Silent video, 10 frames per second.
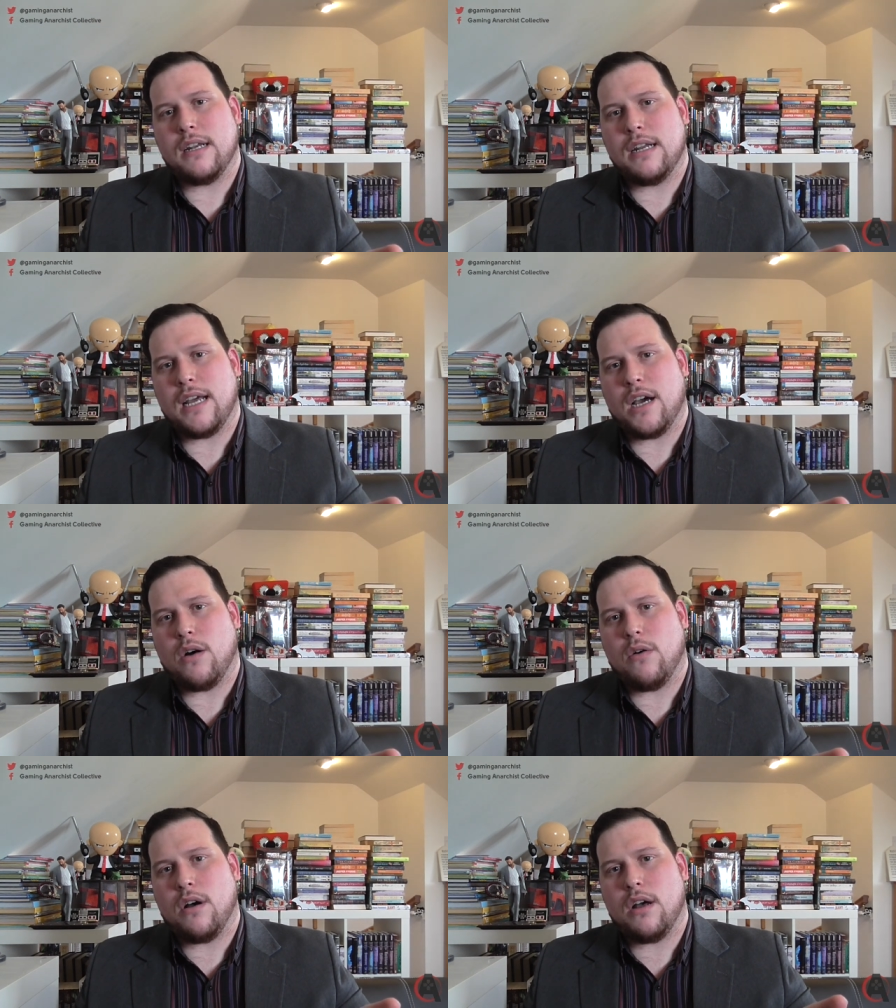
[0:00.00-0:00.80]

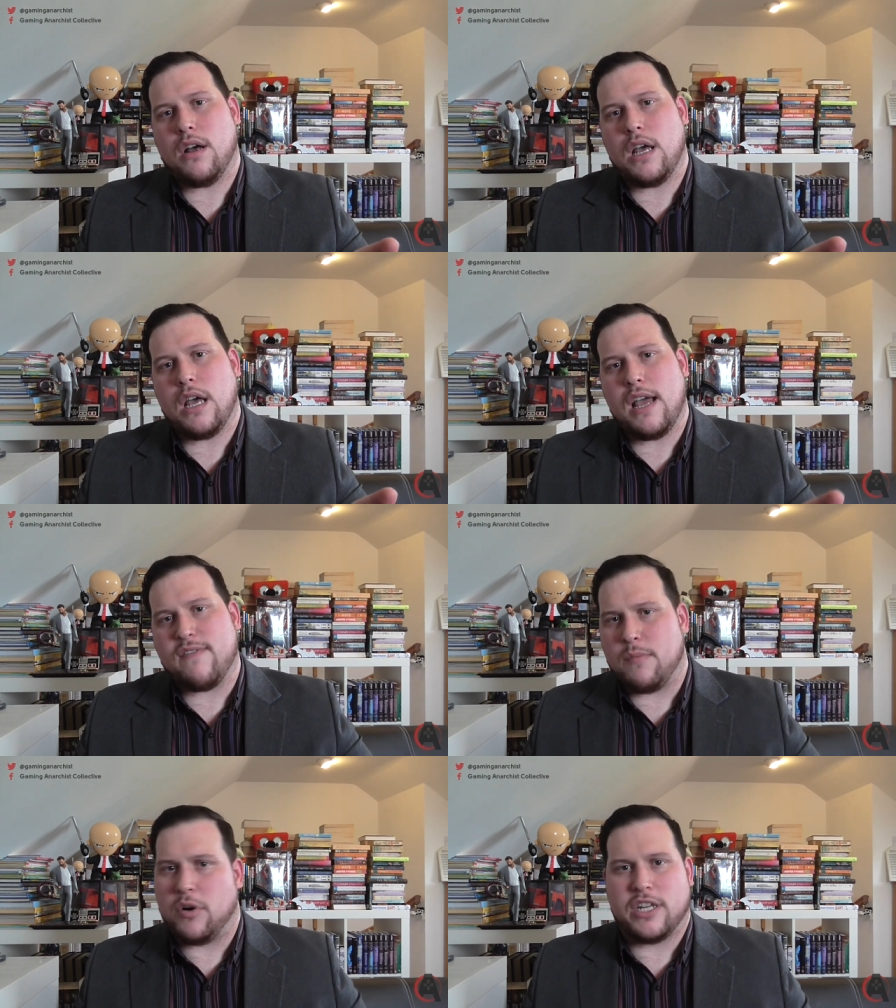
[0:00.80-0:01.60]
Now,
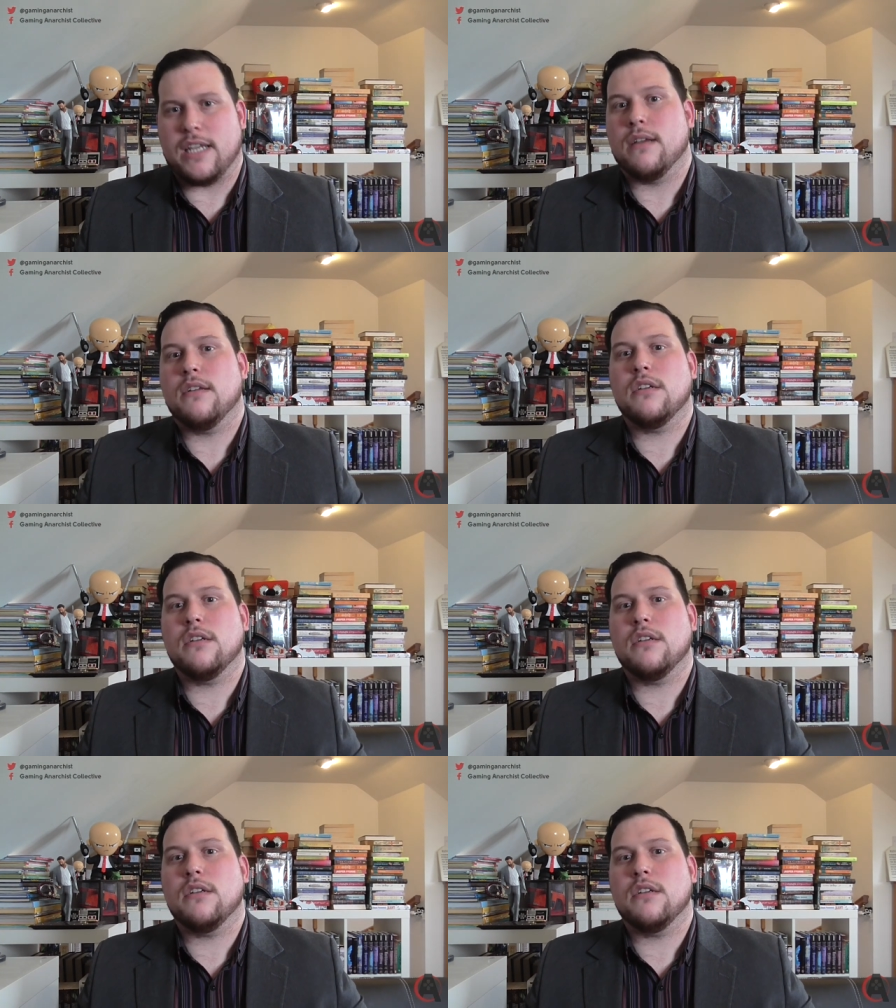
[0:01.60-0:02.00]
everybody,